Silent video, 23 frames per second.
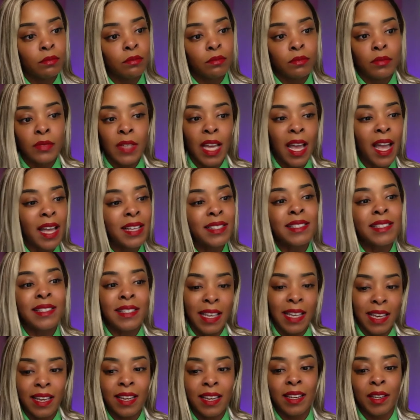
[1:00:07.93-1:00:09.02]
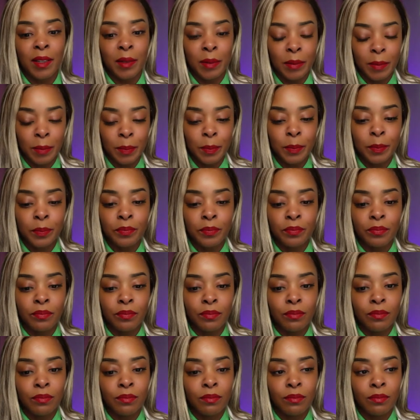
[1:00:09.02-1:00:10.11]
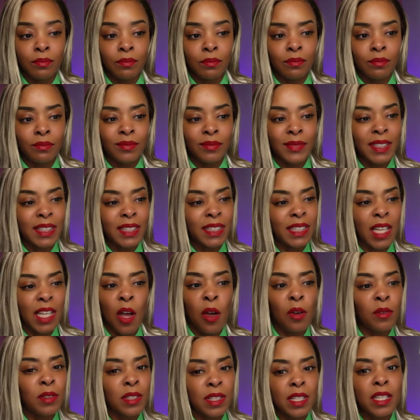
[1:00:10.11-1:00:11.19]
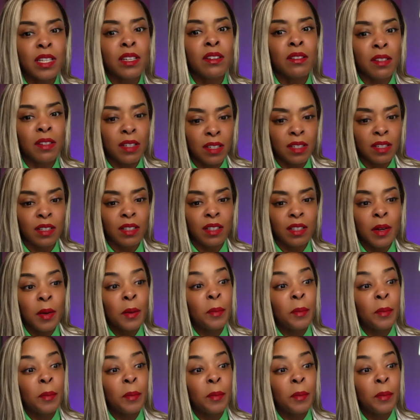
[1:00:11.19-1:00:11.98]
I said it. Song still good.